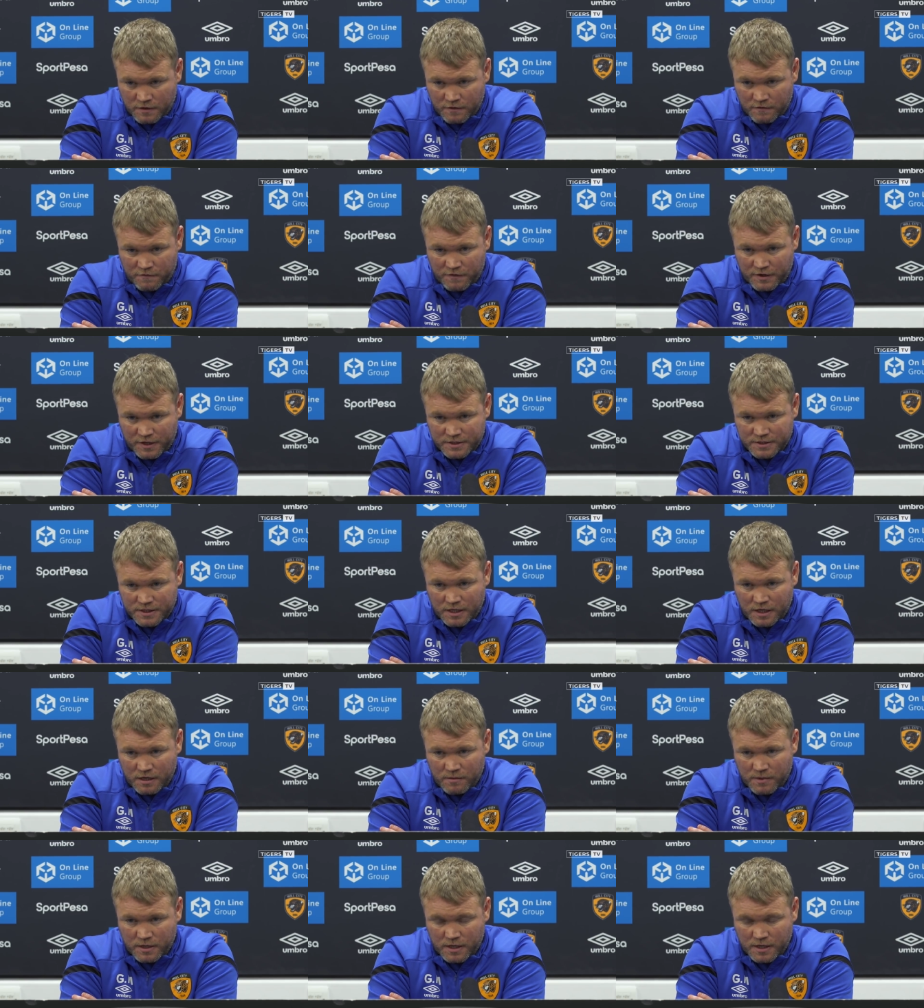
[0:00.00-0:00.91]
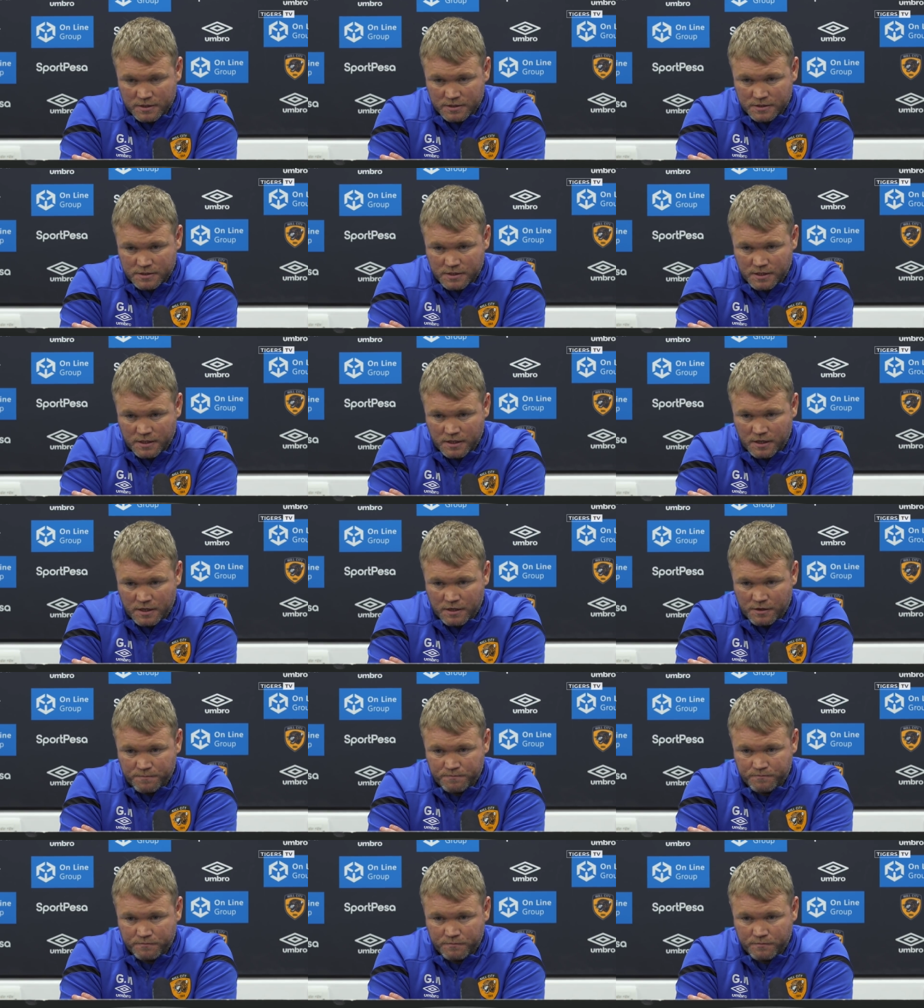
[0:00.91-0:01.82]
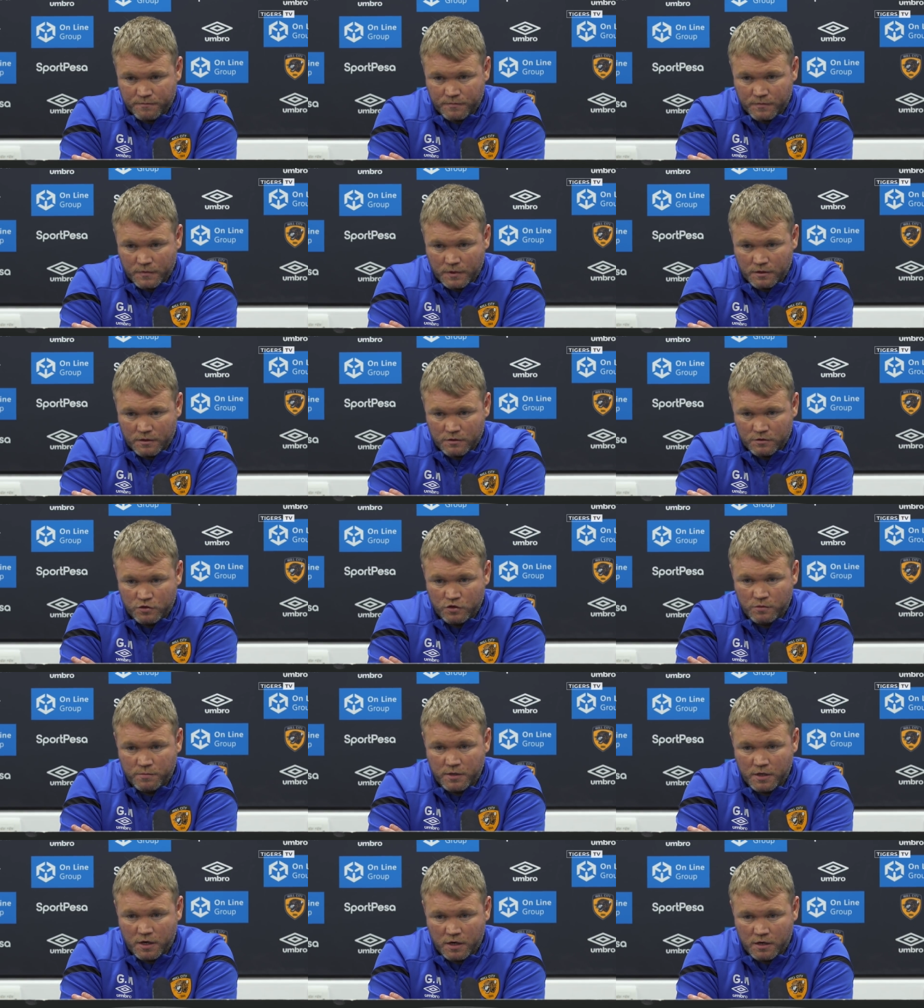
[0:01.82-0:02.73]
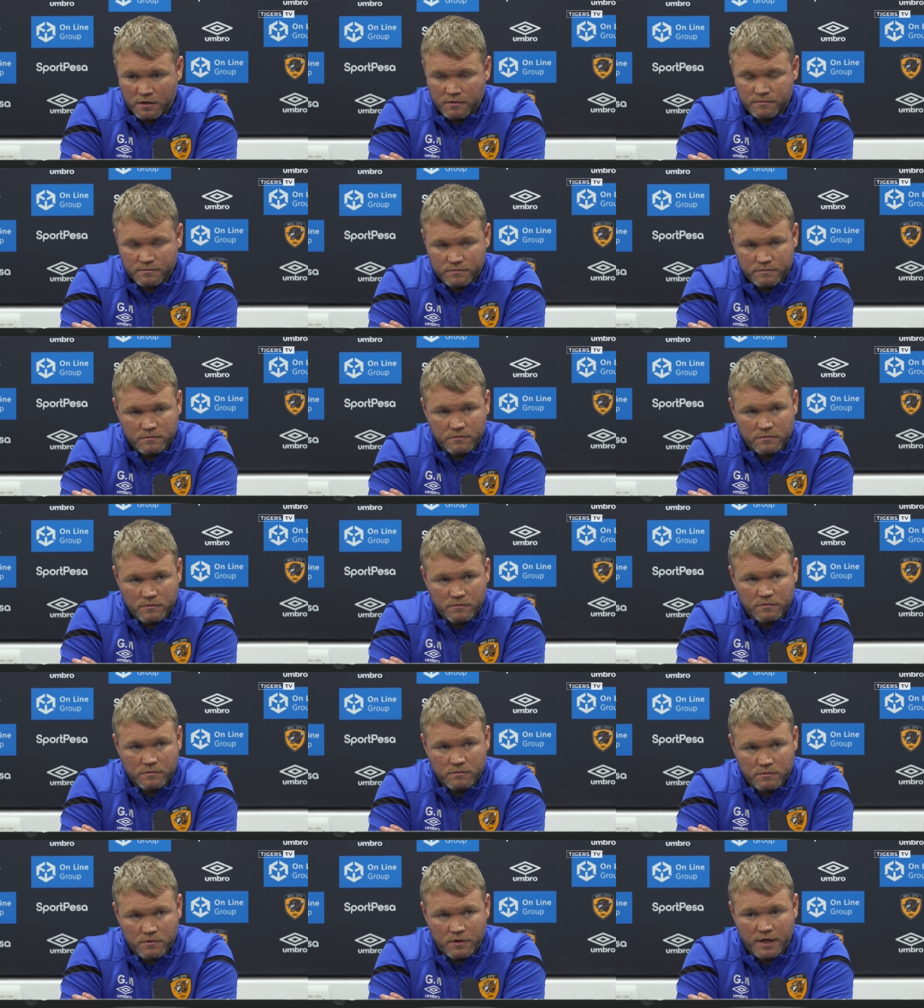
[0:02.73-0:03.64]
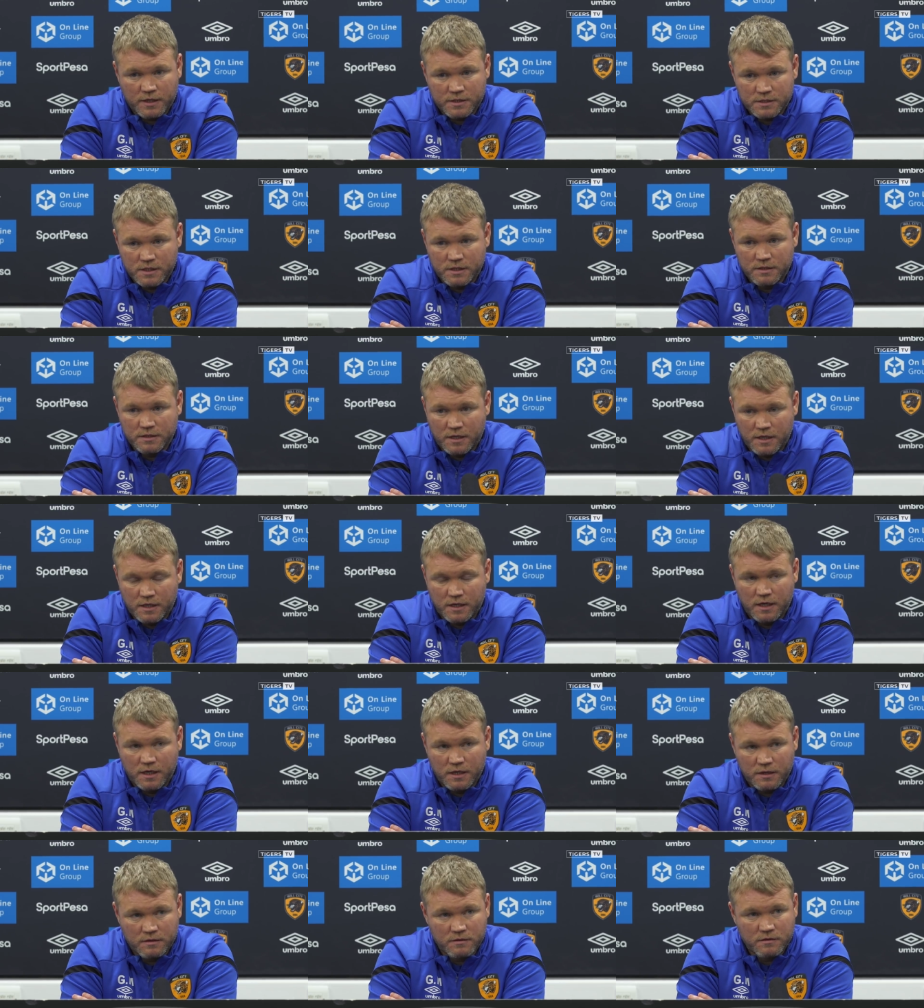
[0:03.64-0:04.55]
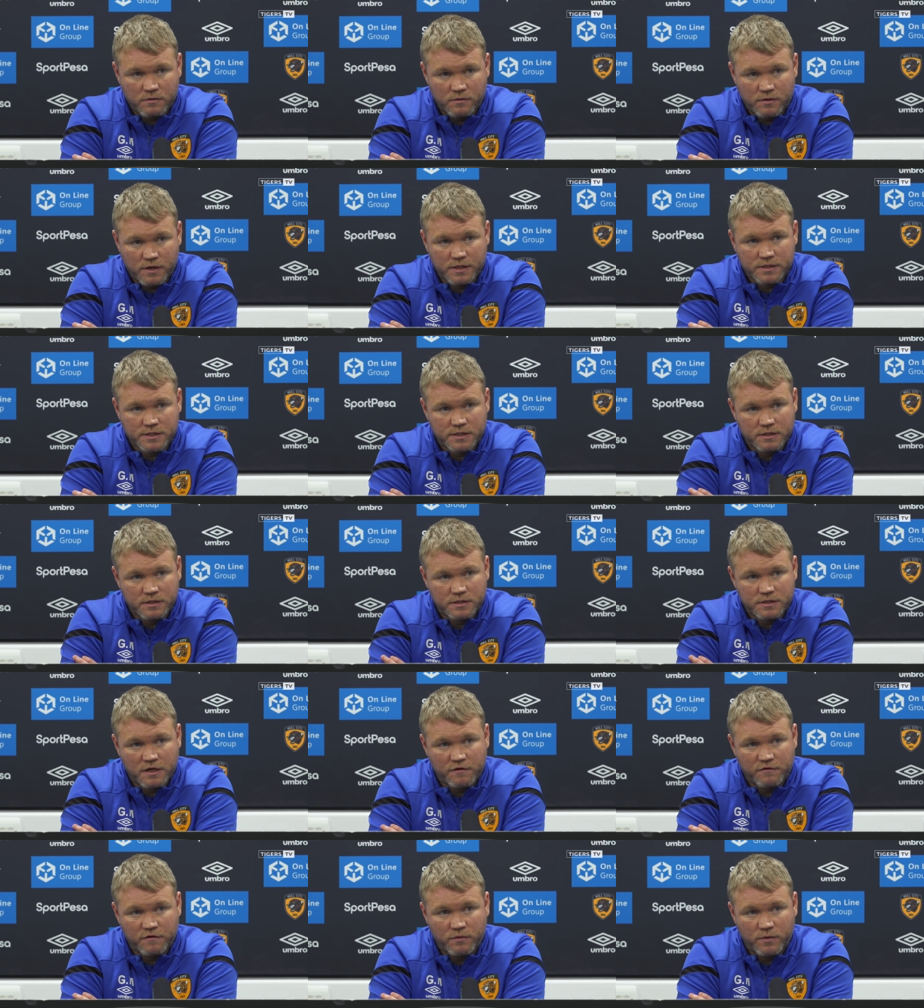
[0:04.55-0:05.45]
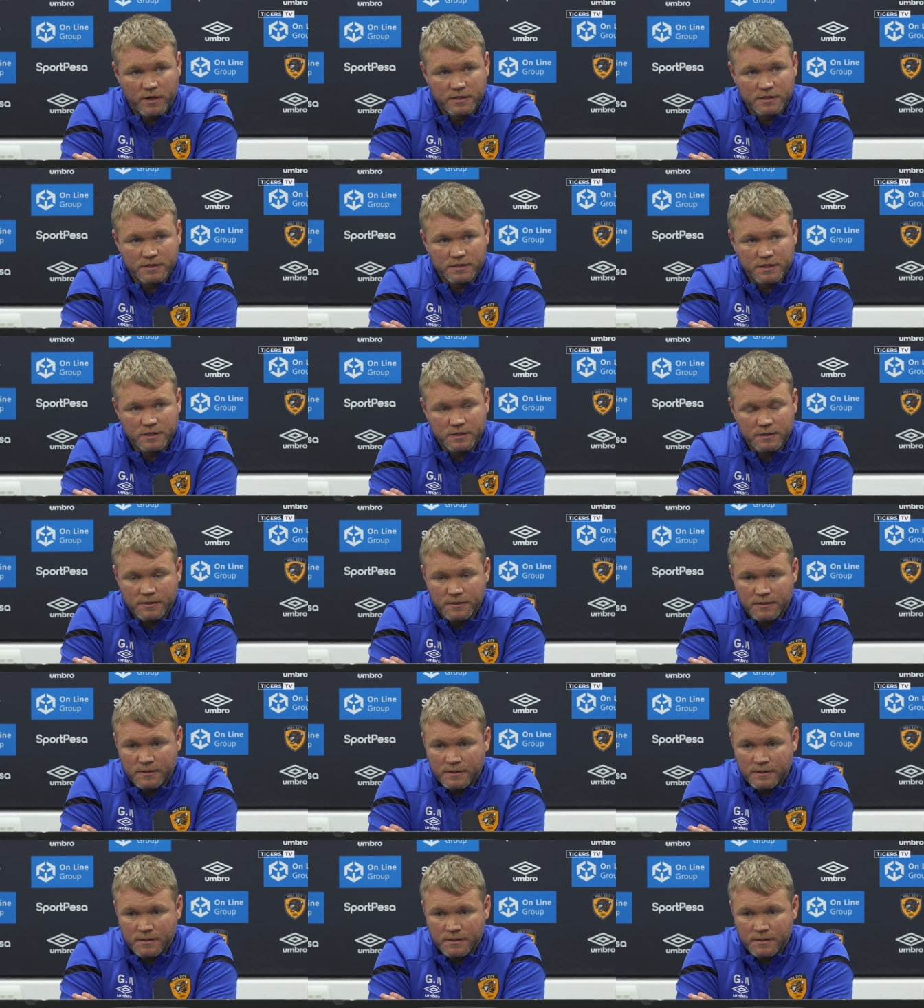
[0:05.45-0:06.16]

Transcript: finished the game against QPR were excellent, and again they were excellent at Sheffield Wednesday.